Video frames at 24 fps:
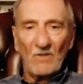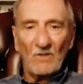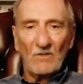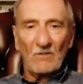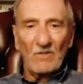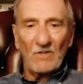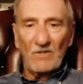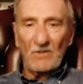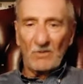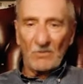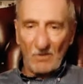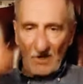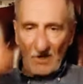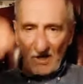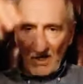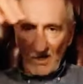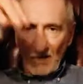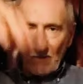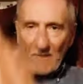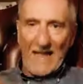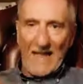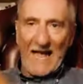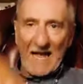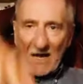We're talking
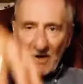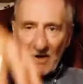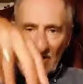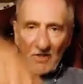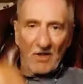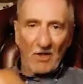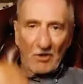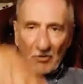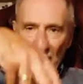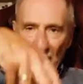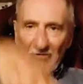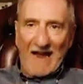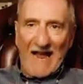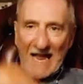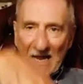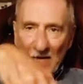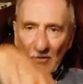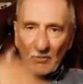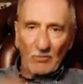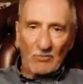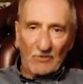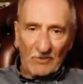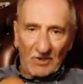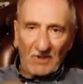about the
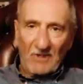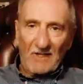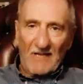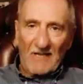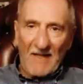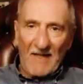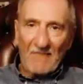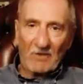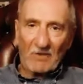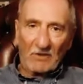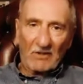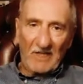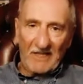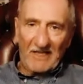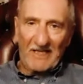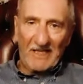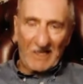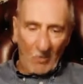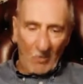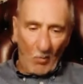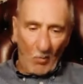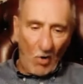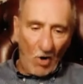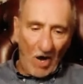ground level
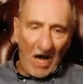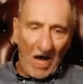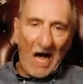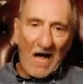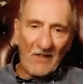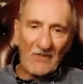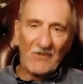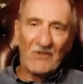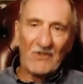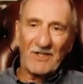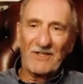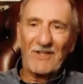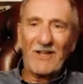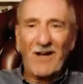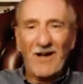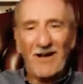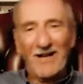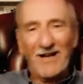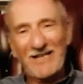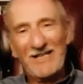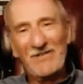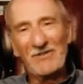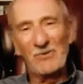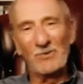here, what
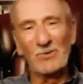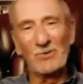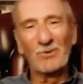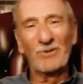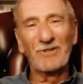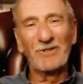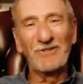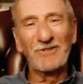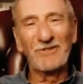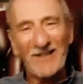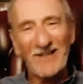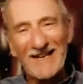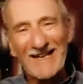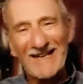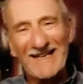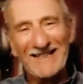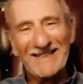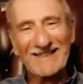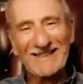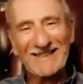underlies all of that.